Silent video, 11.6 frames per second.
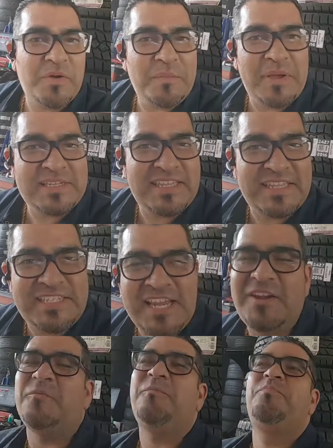Welcome back to the
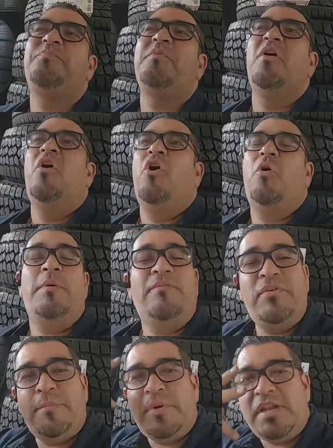channel. Hope
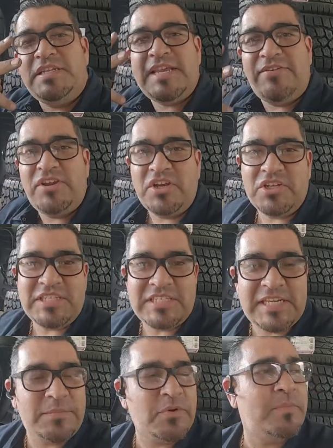everybody's having a good
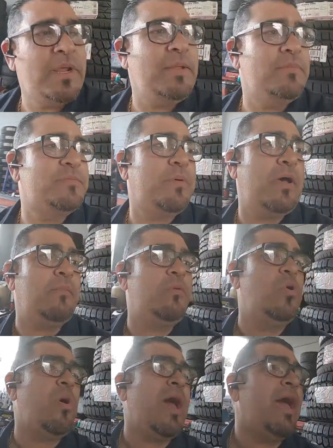December. My name is
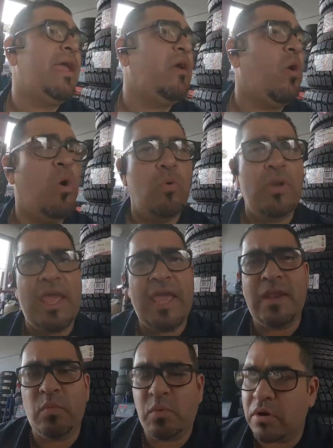Pablo. I own
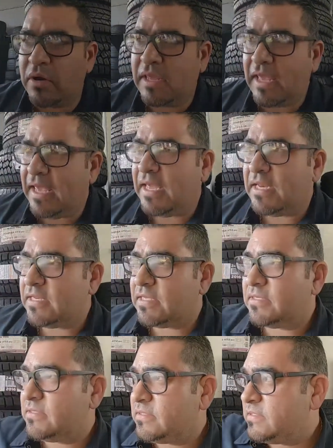and work and
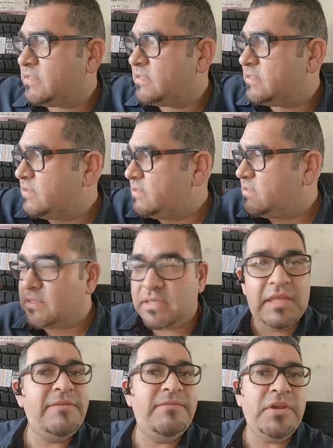
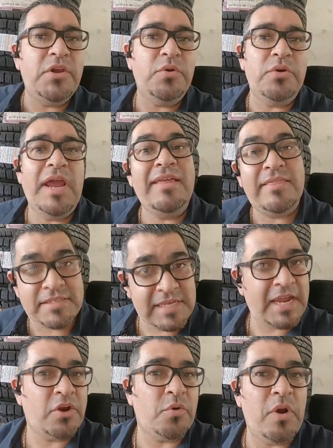live here at the
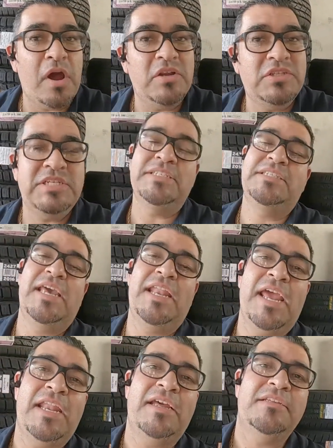Tire Garage in
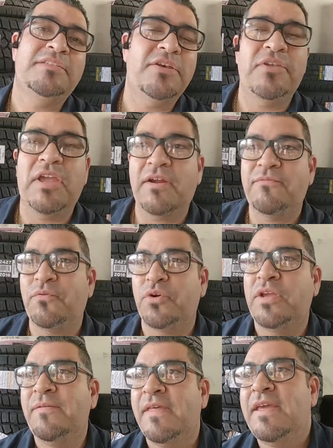Santa Ana, Southern
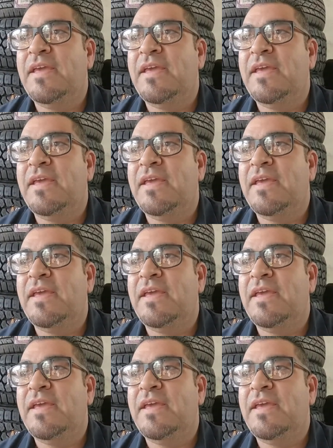California.